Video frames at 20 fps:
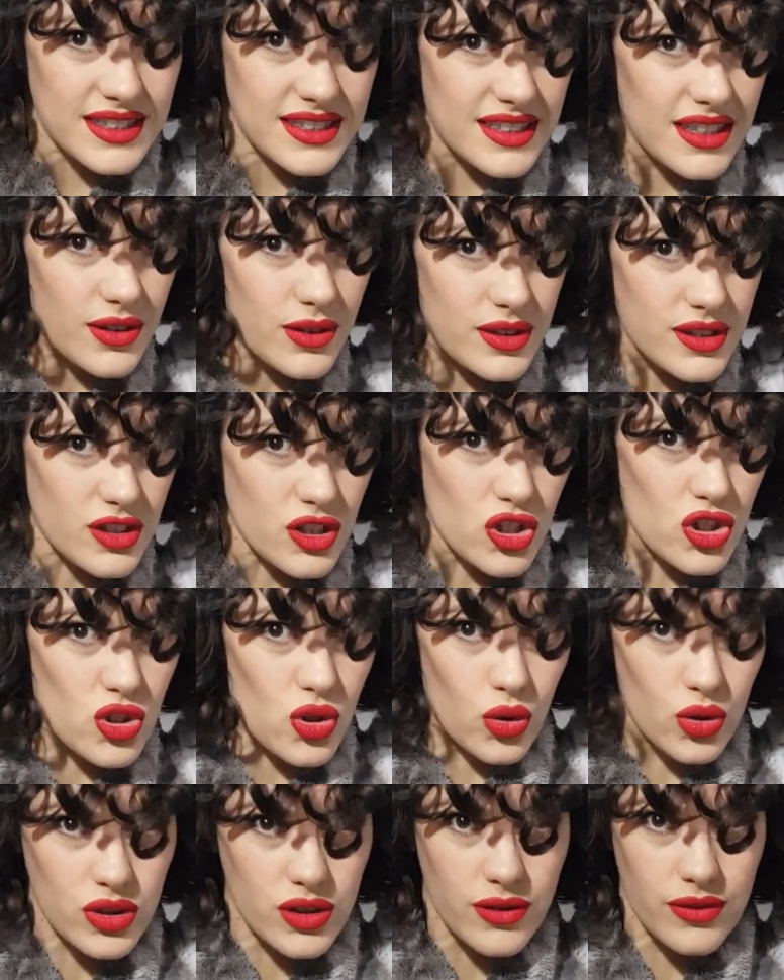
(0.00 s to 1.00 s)
There is a
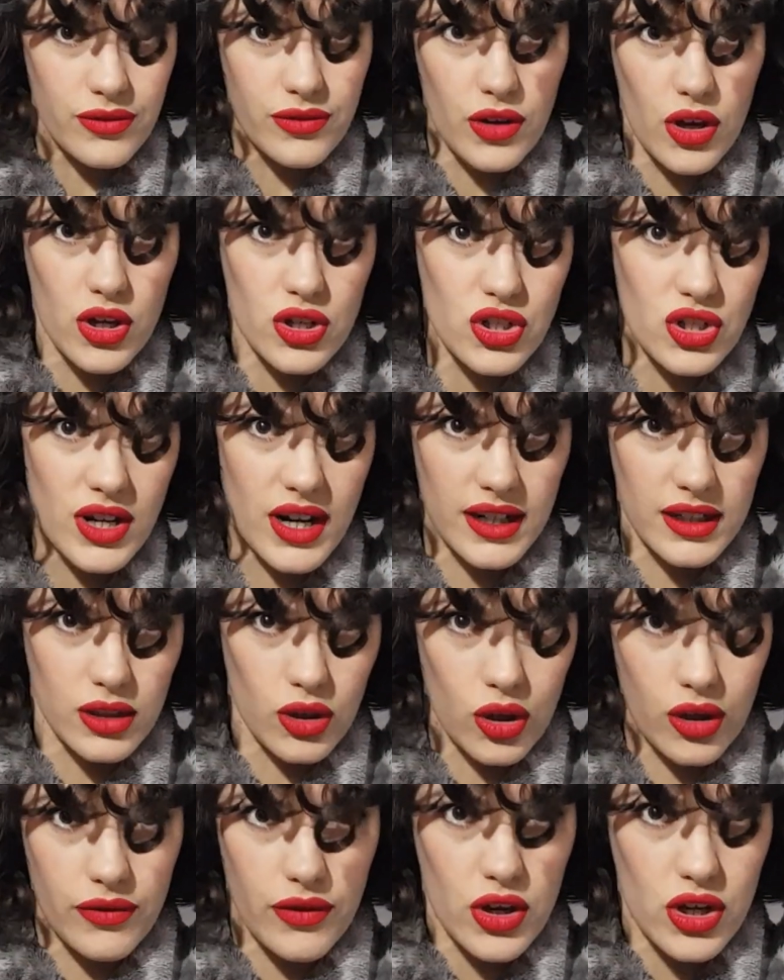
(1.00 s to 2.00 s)
shorter version and a
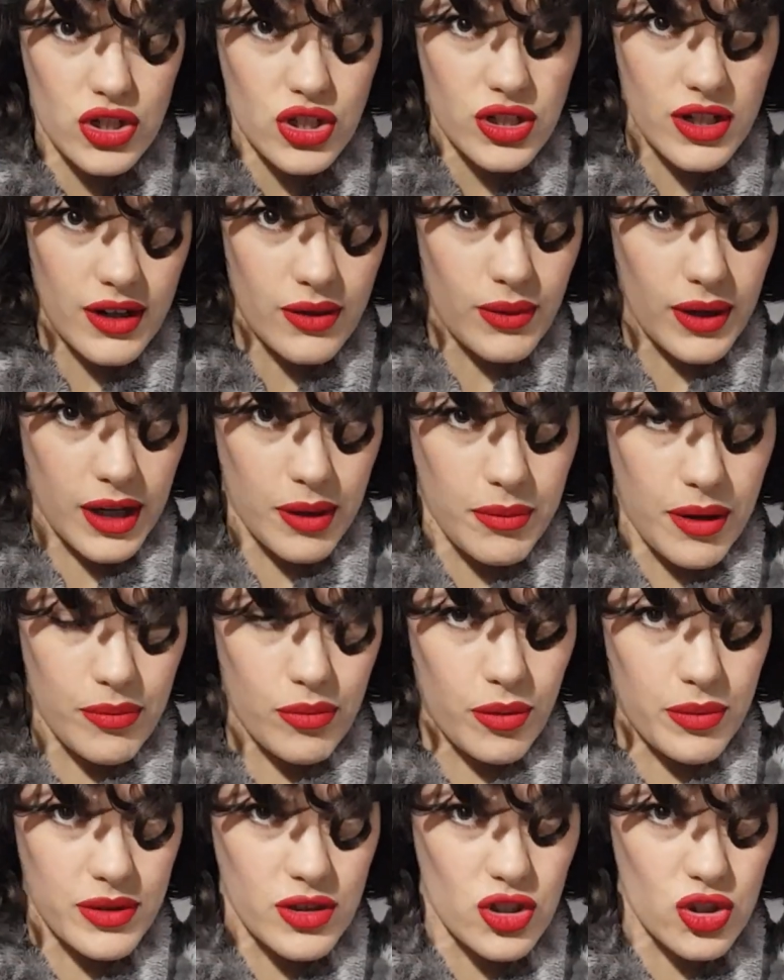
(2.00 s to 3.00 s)
longer version. I'd recommend
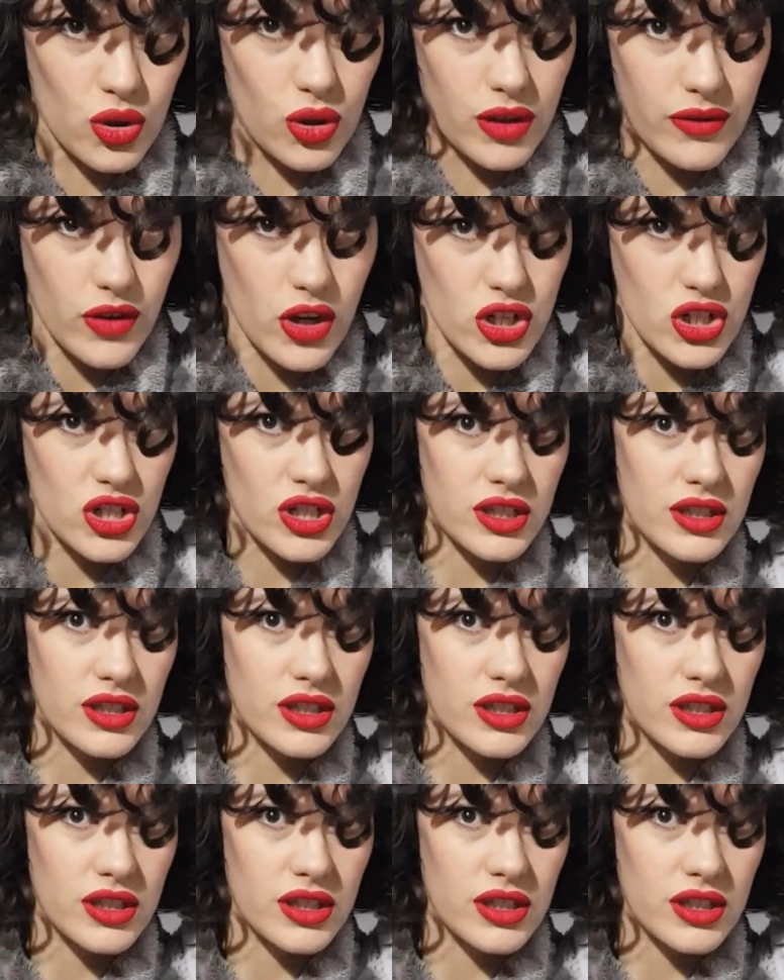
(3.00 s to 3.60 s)
probably the shorter version.